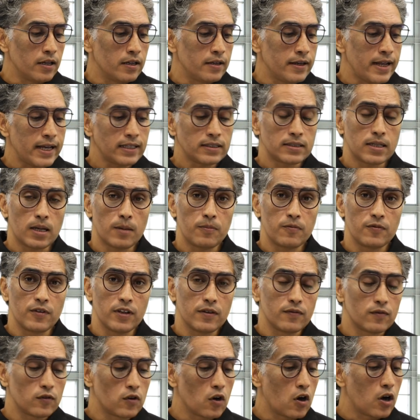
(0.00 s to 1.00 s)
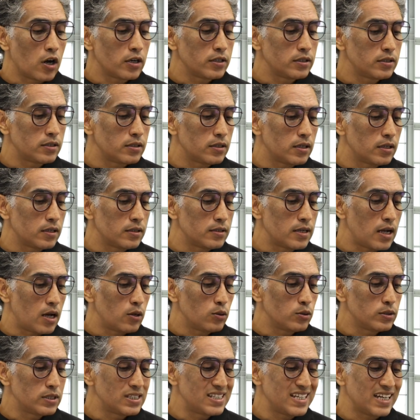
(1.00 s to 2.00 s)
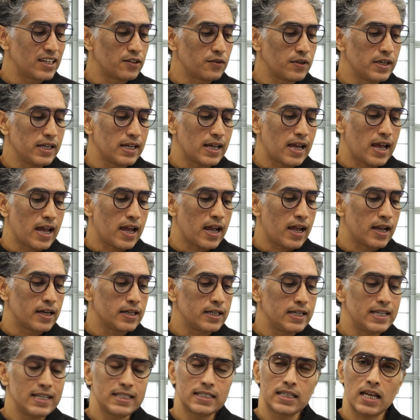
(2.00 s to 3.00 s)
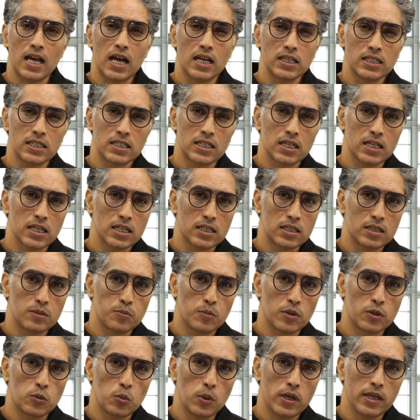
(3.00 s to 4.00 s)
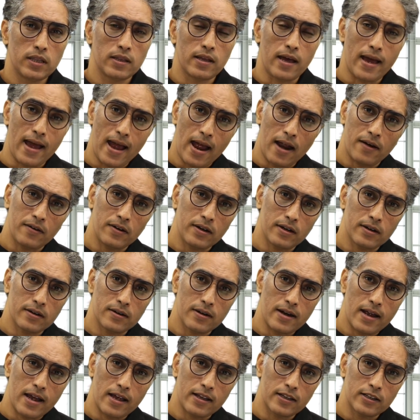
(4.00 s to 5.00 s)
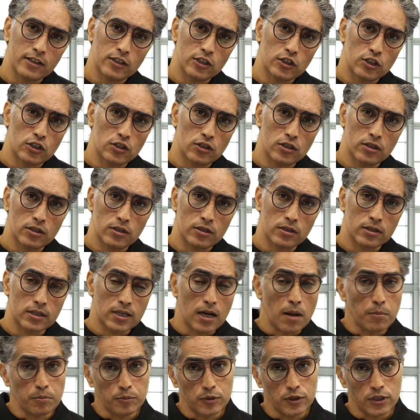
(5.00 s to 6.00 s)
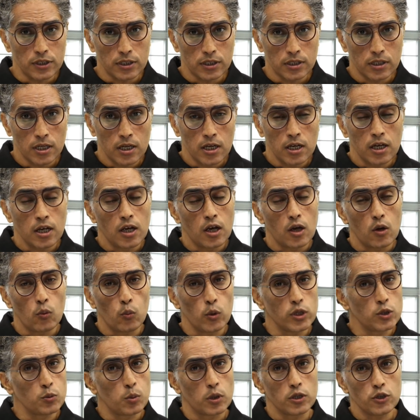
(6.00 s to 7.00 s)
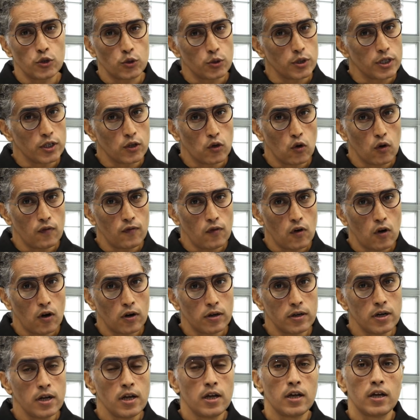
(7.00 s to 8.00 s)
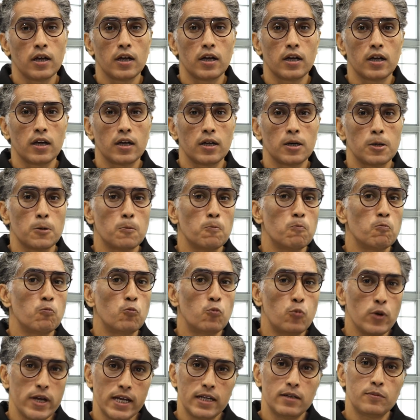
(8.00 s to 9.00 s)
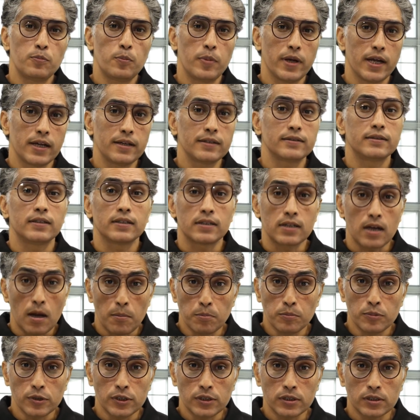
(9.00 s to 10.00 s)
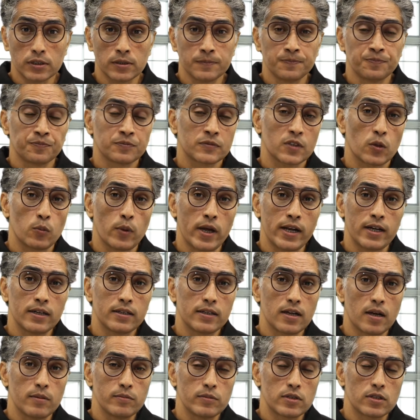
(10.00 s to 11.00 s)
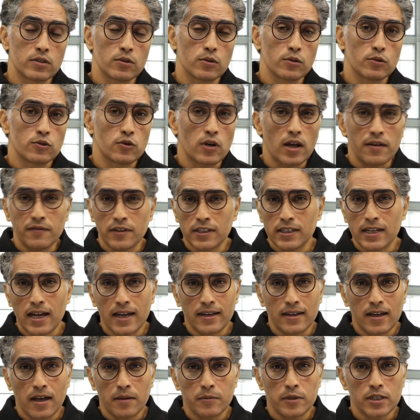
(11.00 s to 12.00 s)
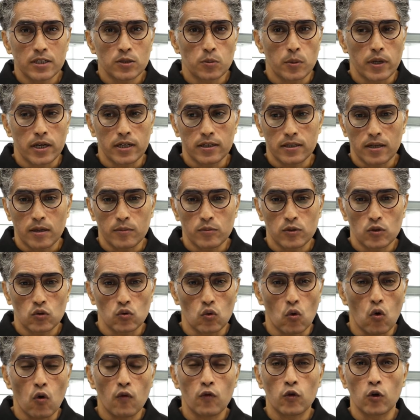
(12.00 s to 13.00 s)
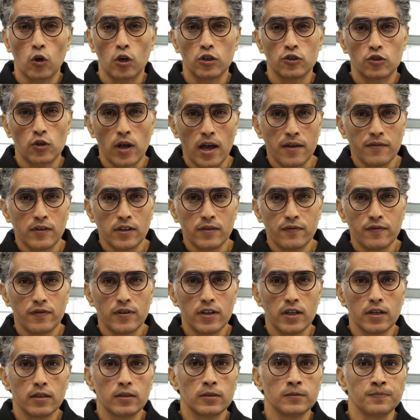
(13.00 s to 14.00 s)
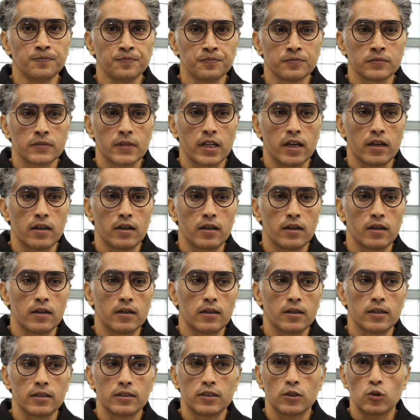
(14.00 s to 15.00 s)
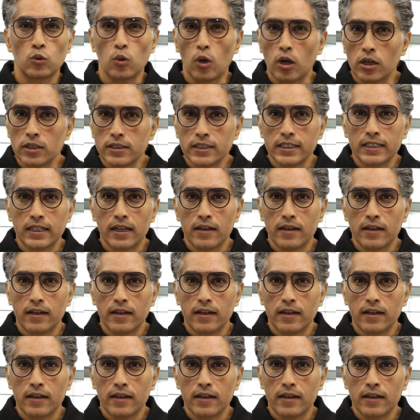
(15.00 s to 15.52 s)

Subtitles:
Next up, we've got Rahul Sikri, and he's asked us between the Harrier and the Compass, which one should he go for? We'd pick the Compass. When it comes to driving dynamics, when it comes to overall driving feel, the quality